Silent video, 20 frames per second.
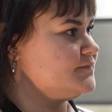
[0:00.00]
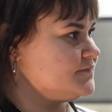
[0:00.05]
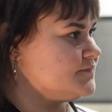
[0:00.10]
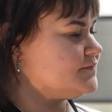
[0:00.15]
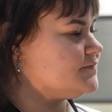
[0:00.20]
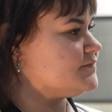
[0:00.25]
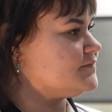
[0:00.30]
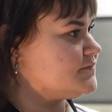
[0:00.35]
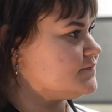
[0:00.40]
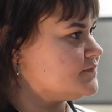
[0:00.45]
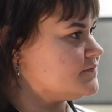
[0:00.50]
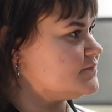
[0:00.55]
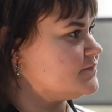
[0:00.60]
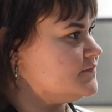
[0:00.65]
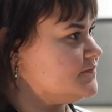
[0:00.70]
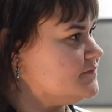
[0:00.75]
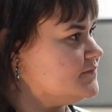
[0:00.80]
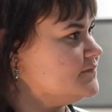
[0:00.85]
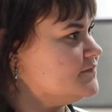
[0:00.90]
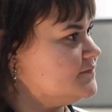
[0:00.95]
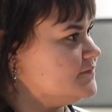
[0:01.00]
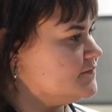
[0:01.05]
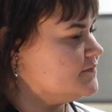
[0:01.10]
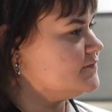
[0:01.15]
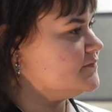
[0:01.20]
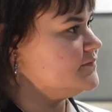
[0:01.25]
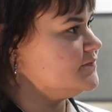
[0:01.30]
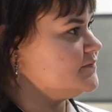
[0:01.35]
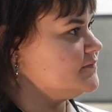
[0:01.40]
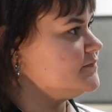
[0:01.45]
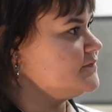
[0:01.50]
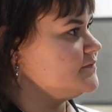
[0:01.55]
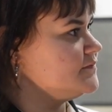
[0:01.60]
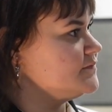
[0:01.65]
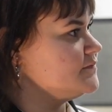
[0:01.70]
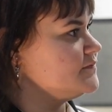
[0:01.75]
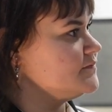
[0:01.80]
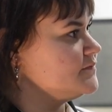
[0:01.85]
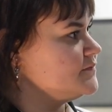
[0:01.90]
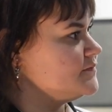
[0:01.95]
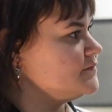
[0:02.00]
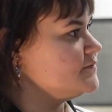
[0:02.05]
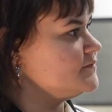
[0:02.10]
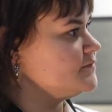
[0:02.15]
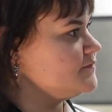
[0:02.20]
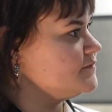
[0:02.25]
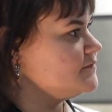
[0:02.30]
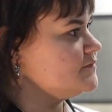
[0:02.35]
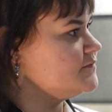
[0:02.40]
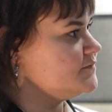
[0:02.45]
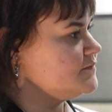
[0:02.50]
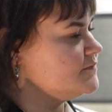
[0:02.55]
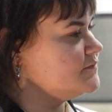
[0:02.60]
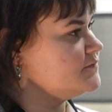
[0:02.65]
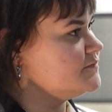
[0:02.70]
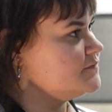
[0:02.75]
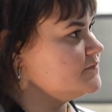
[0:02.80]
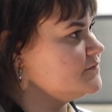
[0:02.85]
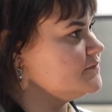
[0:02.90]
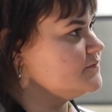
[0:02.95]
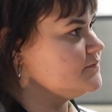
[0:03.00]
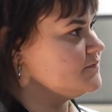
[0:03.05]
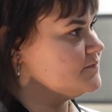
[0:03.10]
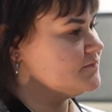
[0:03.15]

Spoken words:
(not speaking)